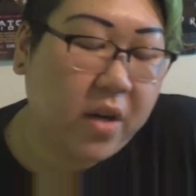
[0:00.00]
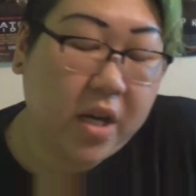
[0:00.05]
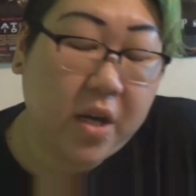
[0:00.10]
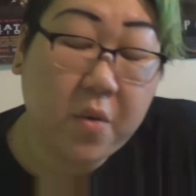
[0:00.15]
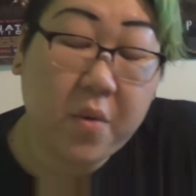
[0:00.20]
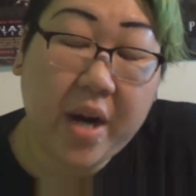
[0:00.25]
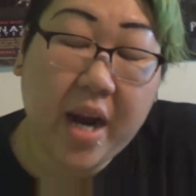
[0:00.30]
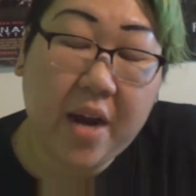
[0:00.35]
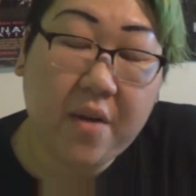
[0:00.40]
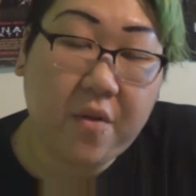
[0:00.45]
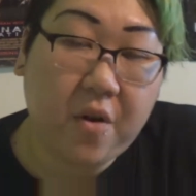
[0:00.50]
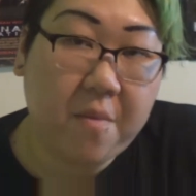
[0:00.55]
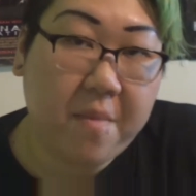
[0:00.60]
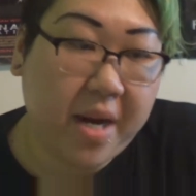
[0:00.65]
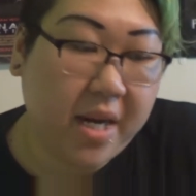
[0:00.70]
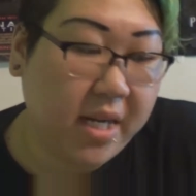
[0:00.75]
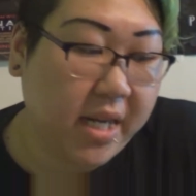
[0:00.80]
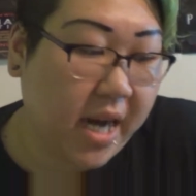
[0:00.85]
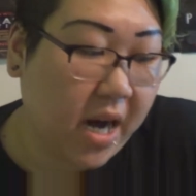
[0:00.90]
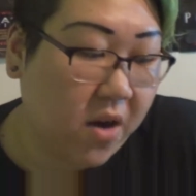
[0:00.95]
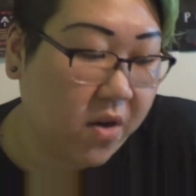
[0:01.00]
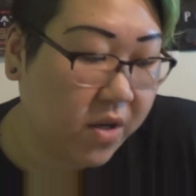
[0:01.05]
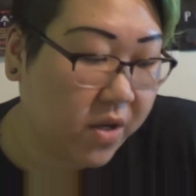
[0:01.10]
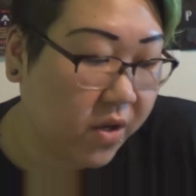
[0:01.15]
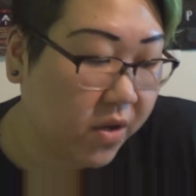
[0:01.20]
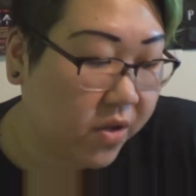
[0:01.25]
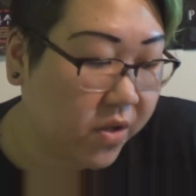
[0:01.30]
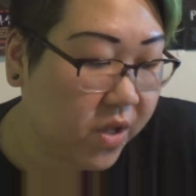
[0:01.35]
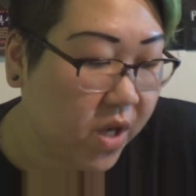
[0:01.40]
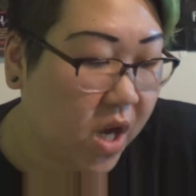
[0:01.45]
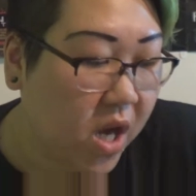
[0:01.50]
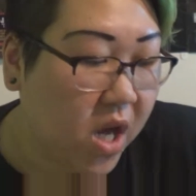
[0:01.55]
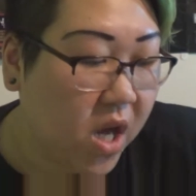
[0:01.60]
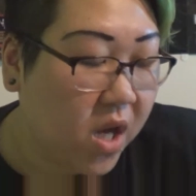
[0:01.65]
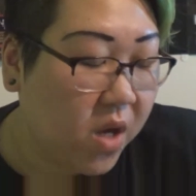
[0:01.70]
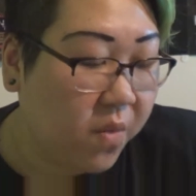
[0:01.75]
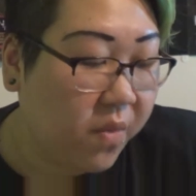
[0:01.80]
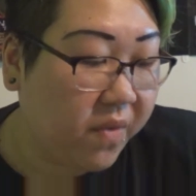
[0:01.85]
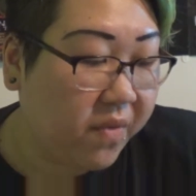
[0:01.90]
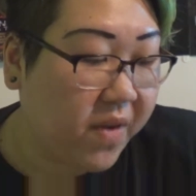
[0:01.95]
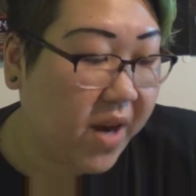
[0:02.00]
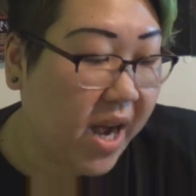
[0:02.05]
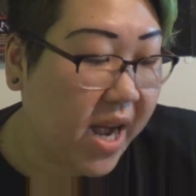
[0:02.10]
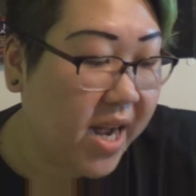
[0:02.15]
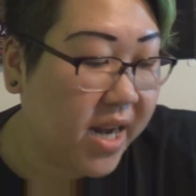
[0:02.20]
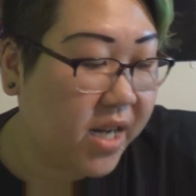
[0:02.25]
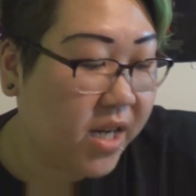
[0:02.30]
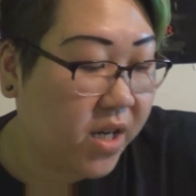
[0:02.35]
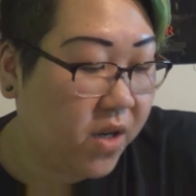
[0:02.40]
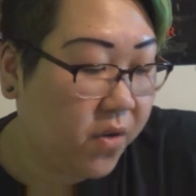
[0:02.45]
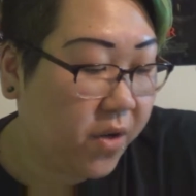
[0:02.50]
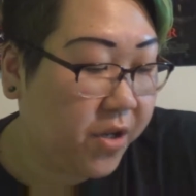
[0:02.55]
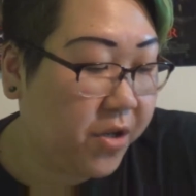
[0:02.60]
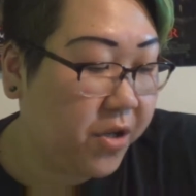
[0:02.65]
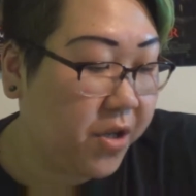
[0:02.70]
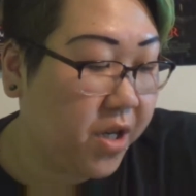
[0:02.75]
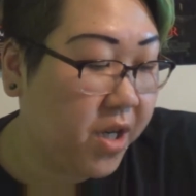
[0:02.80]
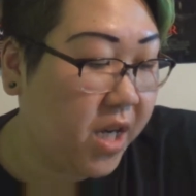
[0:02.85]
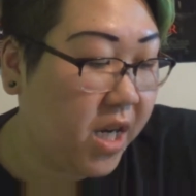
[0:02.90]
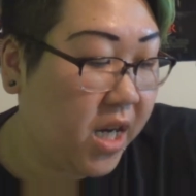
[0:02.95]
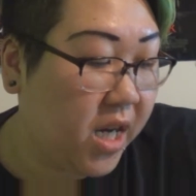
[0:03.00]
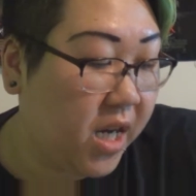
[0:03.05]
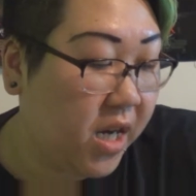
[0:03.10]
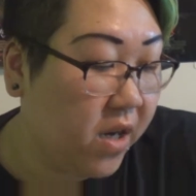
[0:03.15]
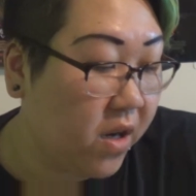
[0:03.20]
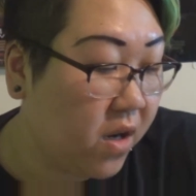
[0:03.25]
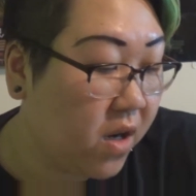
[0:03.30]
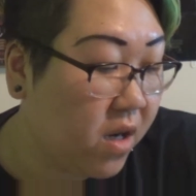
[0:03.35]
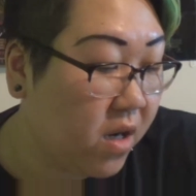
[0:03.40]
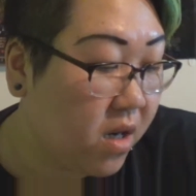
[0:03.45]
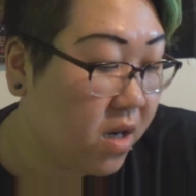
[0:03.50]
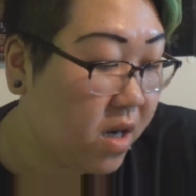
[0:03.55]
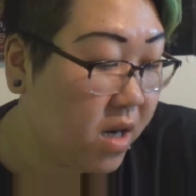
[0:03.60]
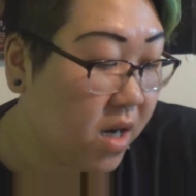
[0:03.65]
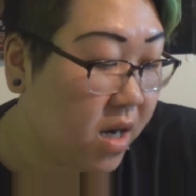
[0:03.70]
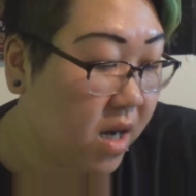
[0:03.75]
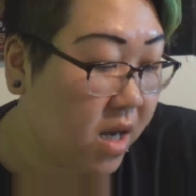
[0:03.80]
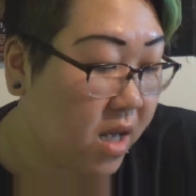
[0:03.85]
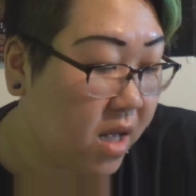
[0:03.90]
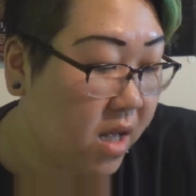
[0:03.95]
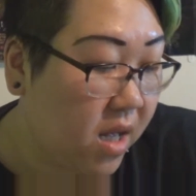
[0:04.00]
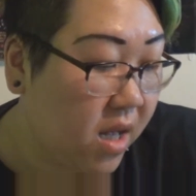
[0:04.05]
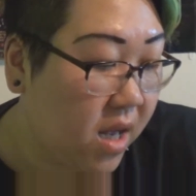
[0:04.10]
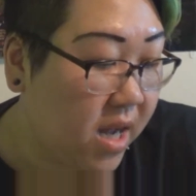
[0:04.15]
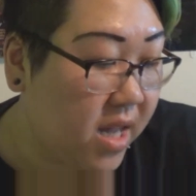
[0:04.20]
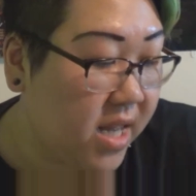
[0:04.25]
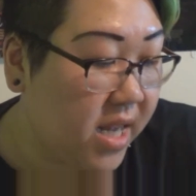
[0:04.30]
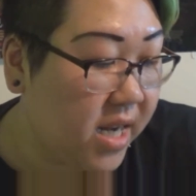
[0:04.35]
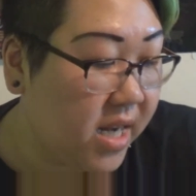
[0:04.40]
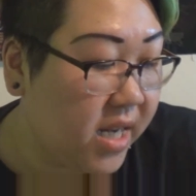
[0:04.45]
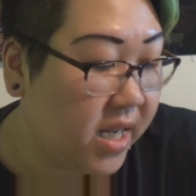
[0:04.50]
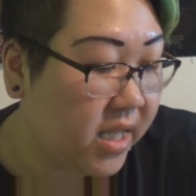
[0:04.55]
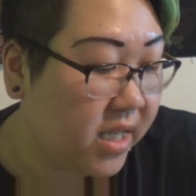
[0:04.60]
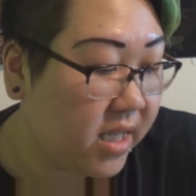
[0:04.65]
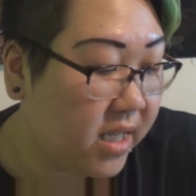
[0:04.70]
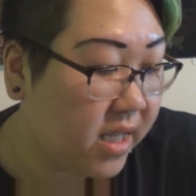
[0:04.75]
Here we have our main characters. We've got Christian here, and then his